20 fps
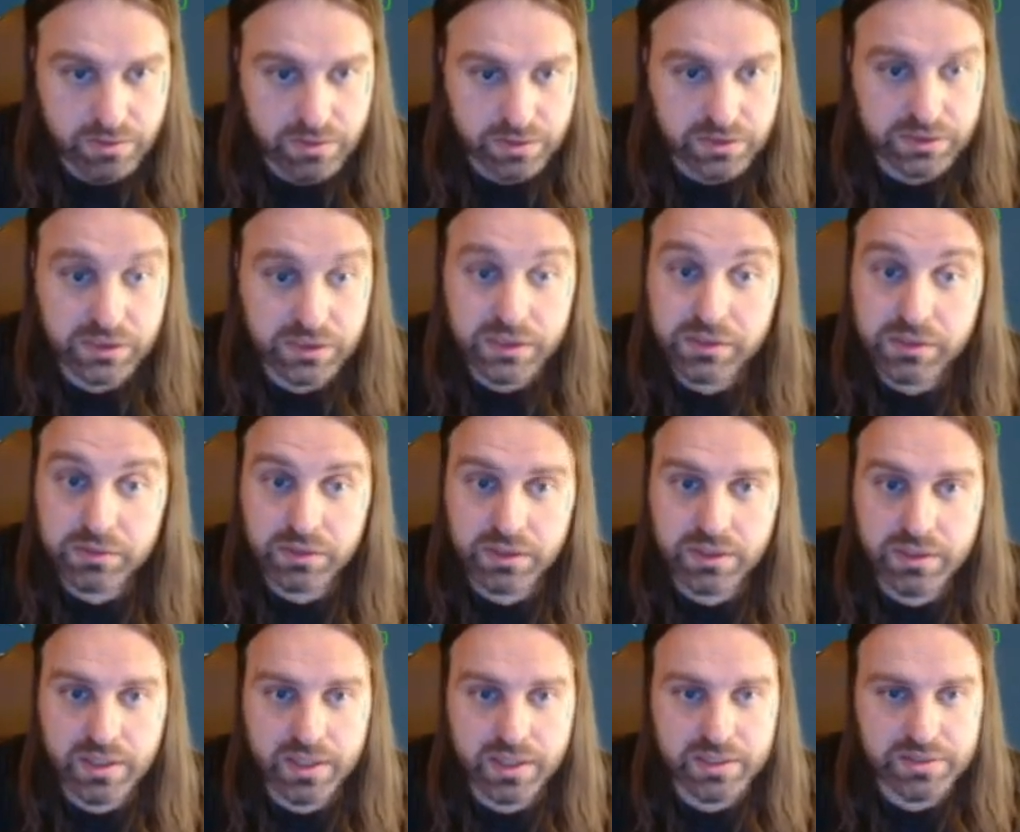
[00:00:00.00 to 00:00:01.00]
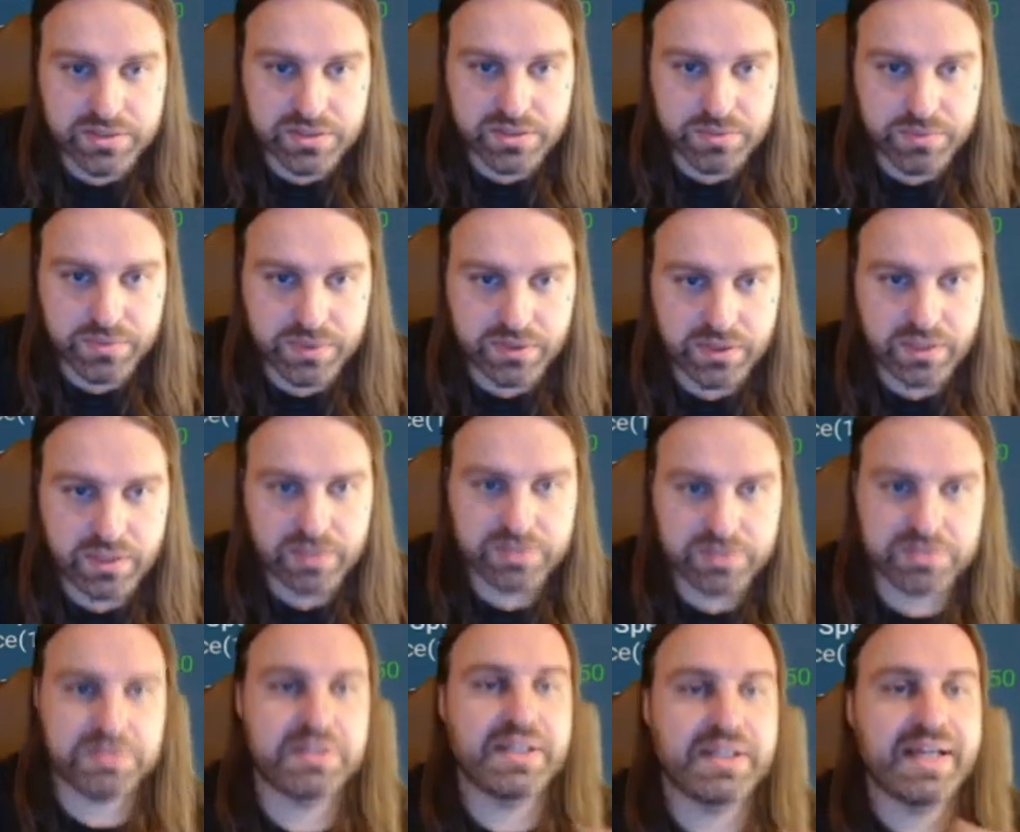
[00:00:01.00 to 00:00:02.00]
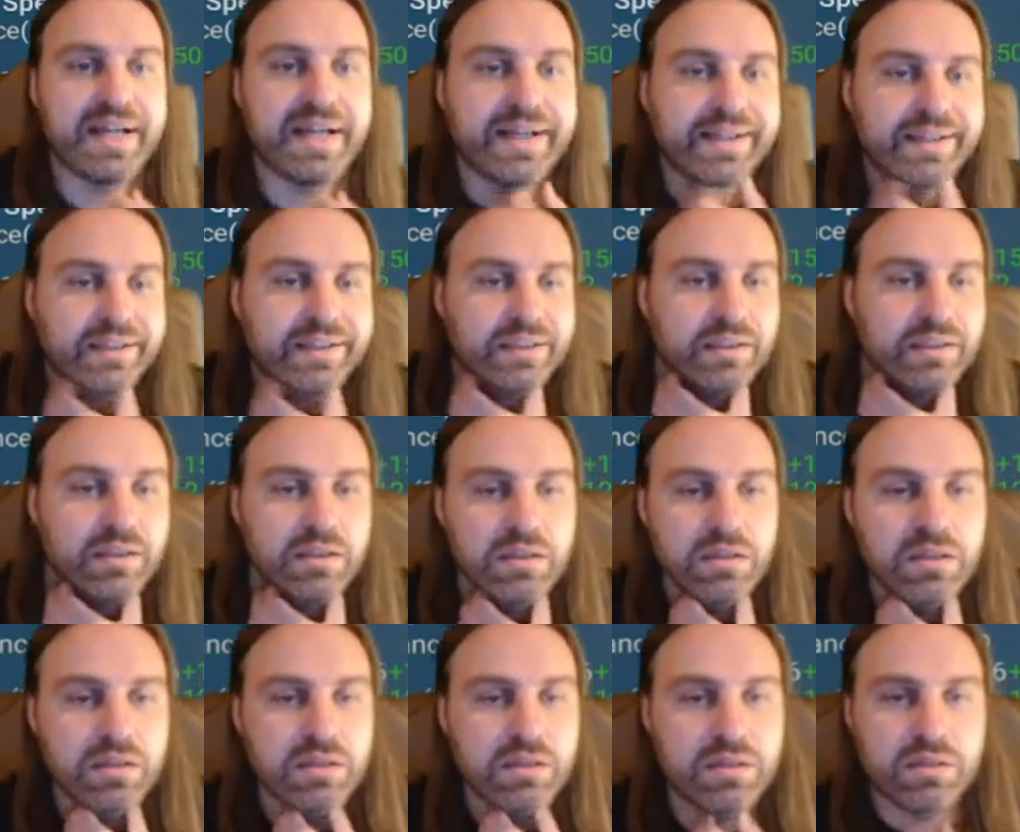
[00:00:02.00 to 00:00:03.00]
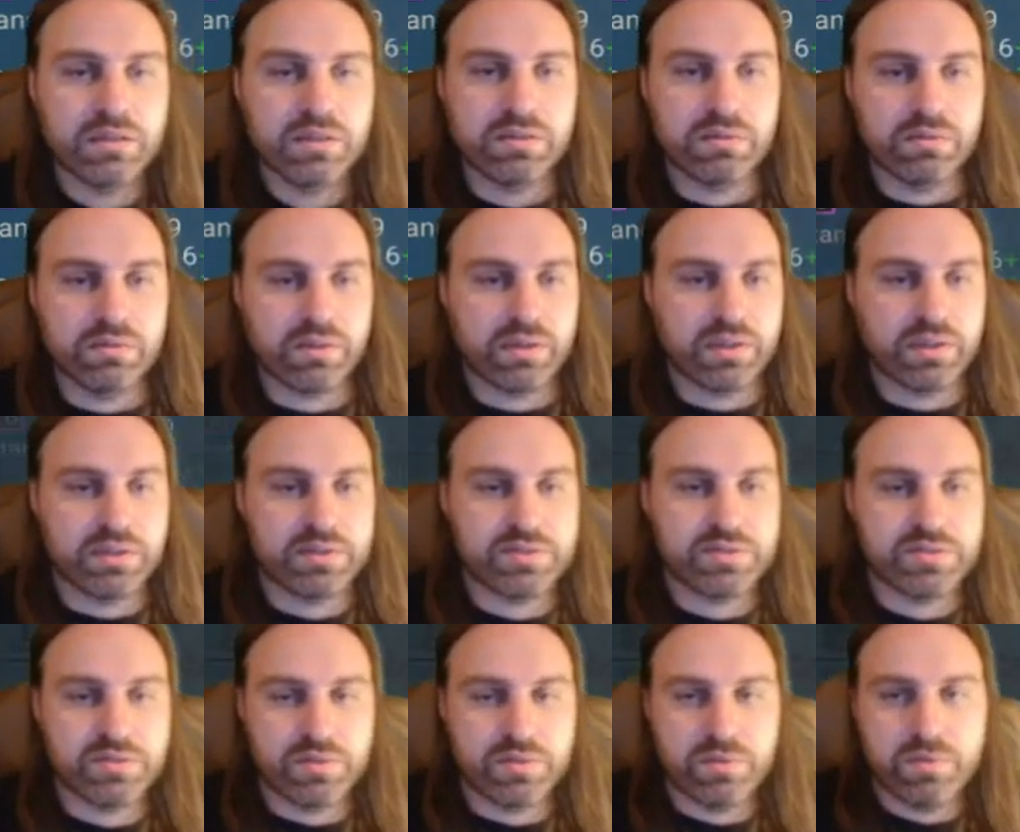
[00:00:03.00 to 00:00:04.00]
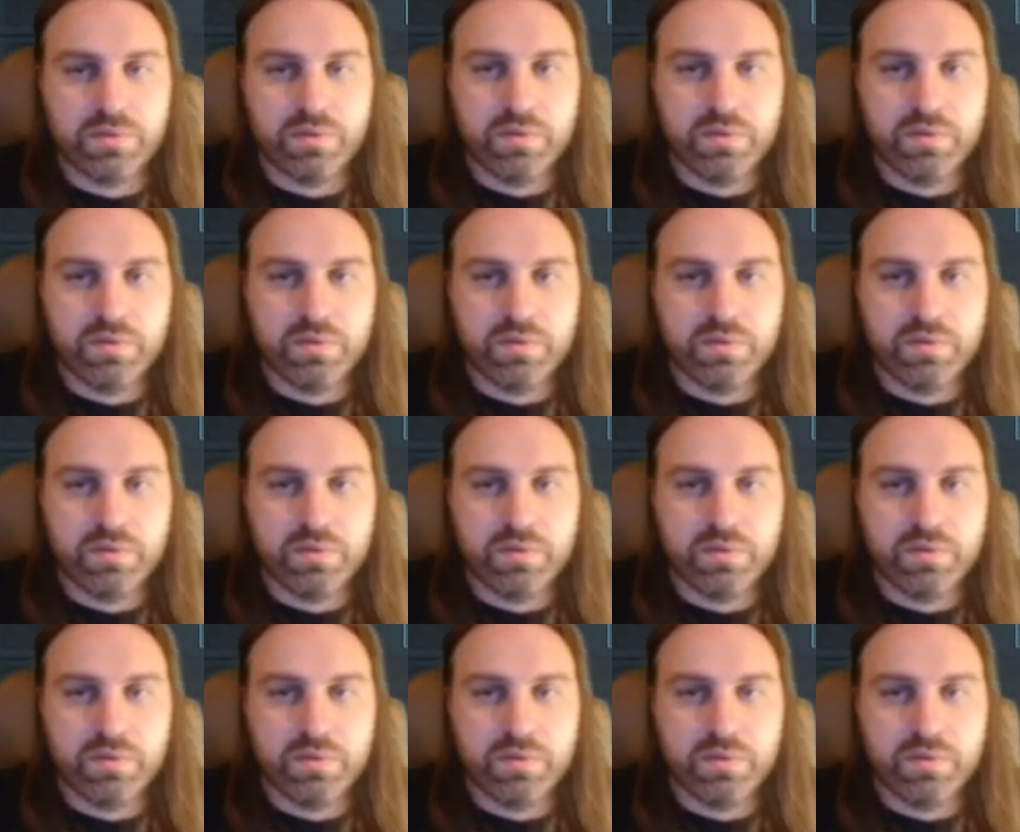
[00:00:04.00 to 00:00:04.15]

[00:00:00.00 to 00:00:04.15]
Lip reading: clearly that is something that is lacking. Okay, so